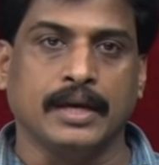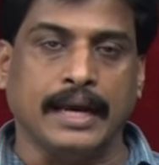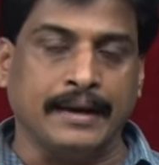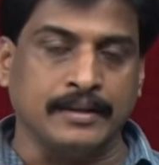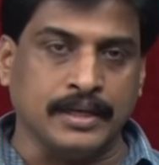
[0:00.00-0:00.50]

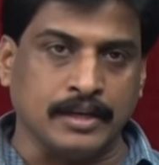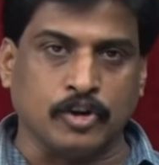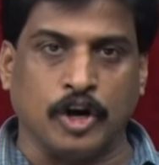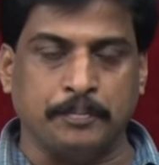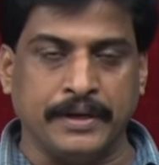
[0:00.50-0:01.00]
Another
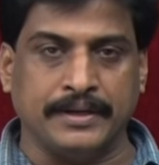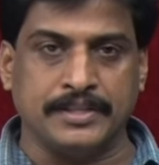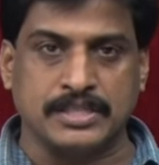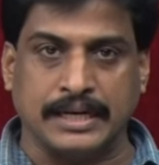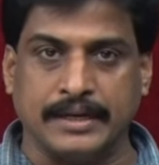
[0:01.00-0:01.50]
copy it
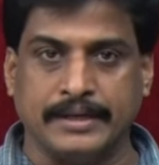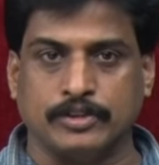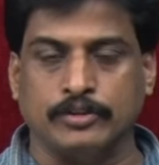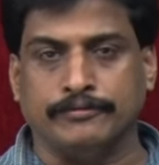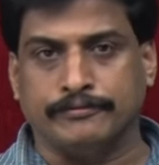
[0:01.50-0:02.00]
is sending
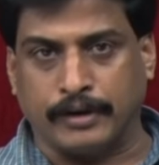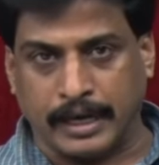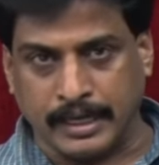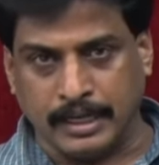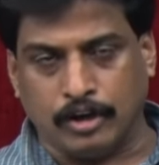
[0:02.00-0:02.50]
to
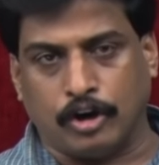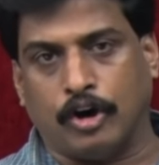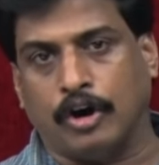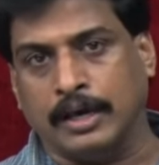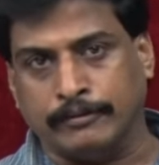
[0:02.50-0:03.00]
file
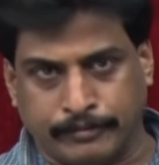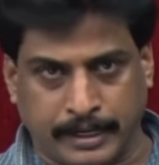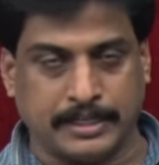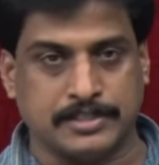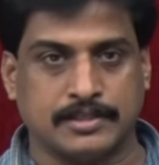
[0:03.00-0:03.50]
or
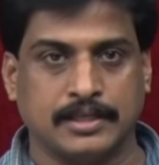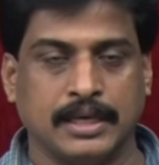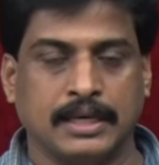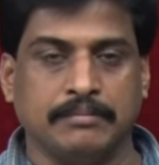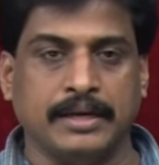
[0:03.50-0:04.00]
files,
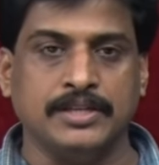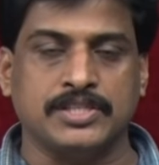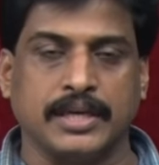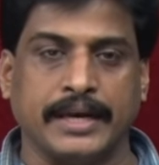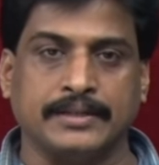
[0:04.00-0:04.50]

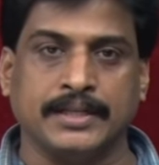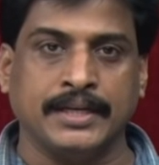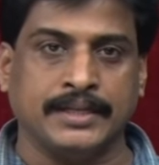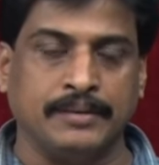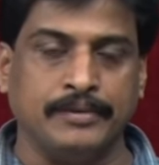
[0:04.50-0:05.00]
means at
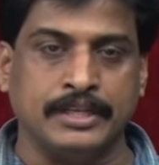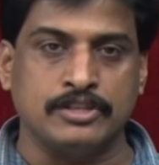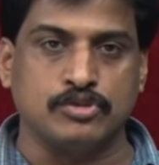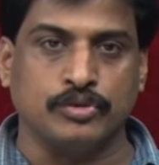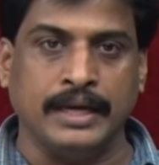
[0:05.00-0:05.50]
a time it
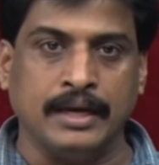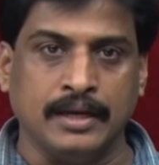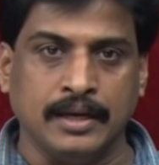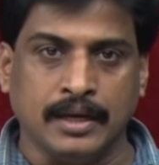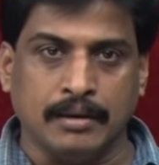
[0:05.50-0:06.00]
is doing
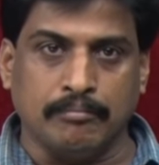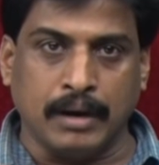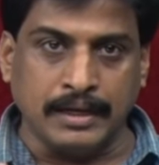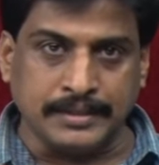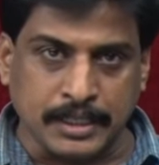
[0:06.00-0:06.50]

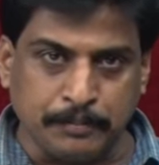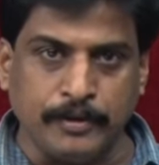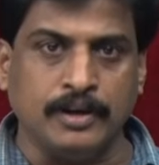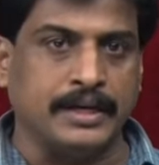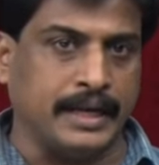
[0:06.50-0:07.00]

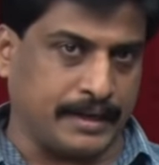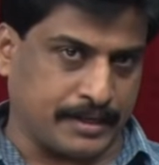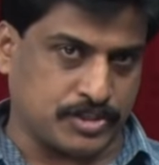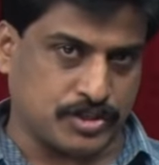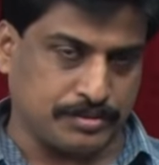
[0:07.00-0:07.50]
multiple
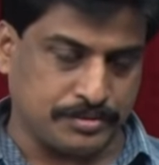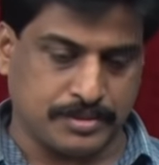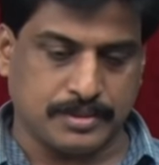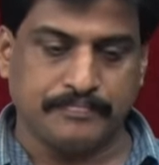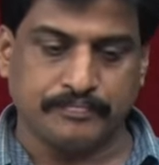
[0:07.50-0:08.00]

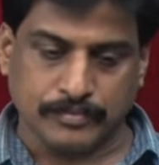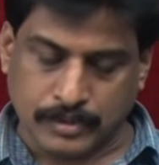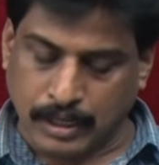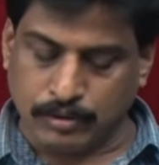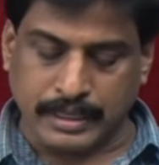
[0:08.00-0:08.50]
redirections.
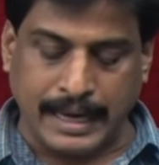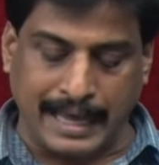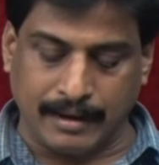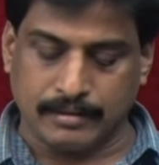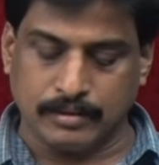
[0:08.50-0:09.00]
Now
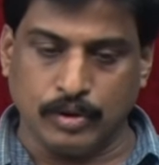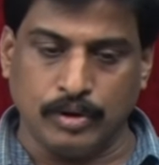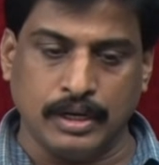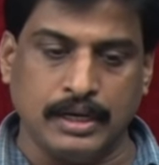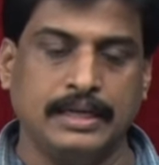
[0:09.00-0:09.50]
cal,
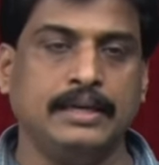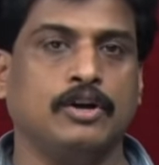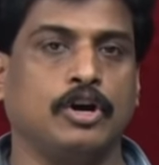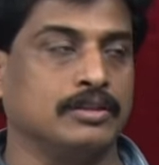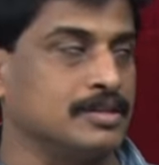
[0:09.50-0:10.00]
only
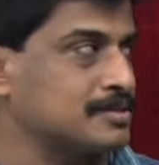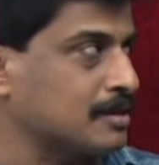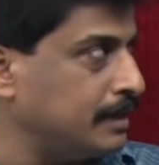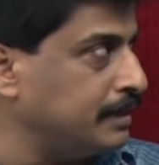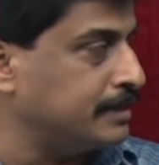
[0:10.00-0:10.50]
on the
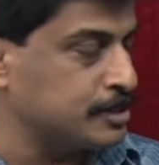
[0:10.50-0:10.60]
screen it